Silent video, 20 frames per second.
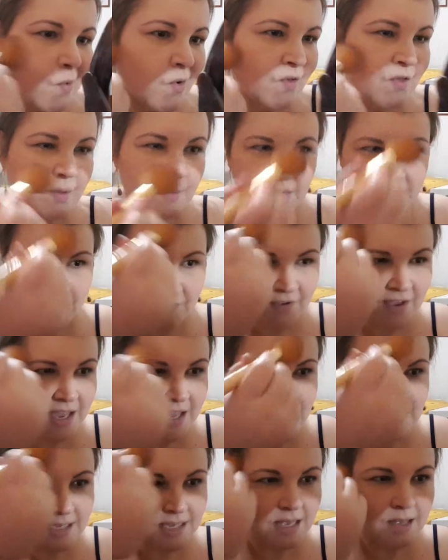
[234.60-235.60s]
onto my
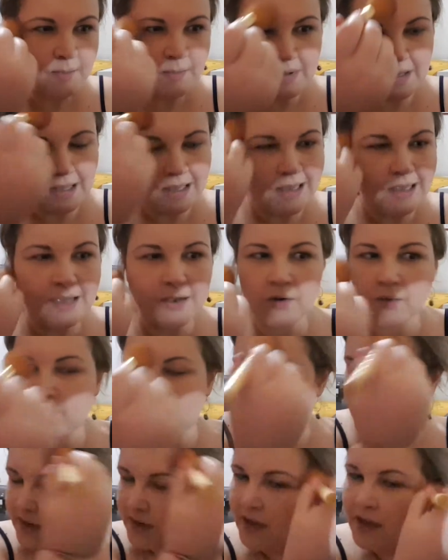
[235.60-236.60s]
face up a little
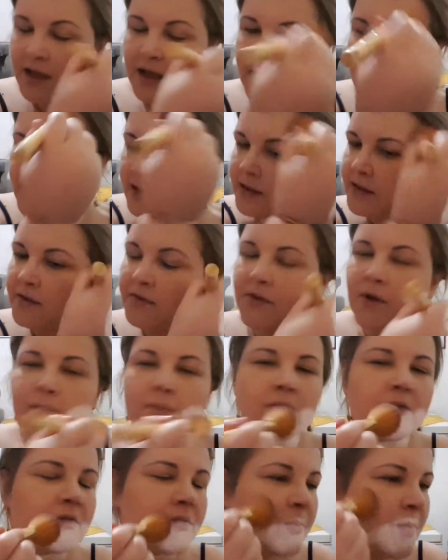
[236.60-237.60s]
bit, the
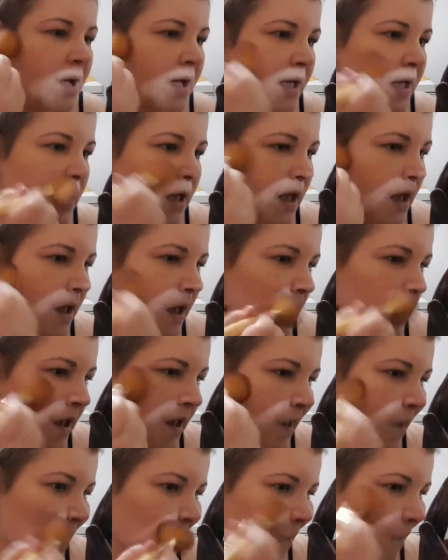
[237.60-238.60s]
top of my
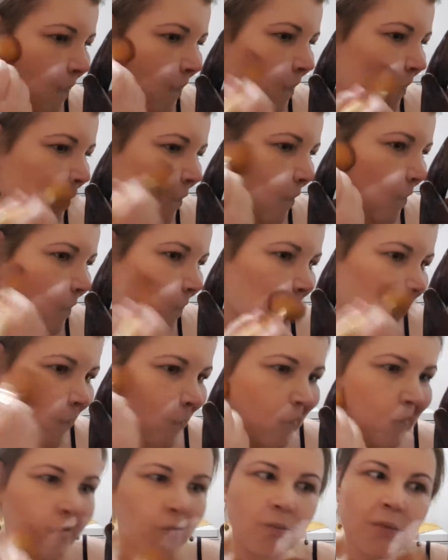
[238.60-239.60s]
head,
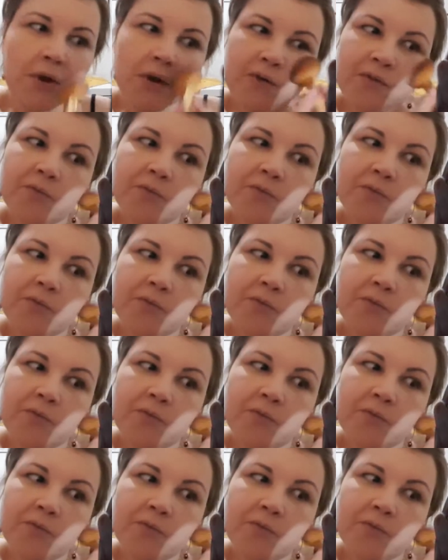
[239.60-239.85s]
just a bit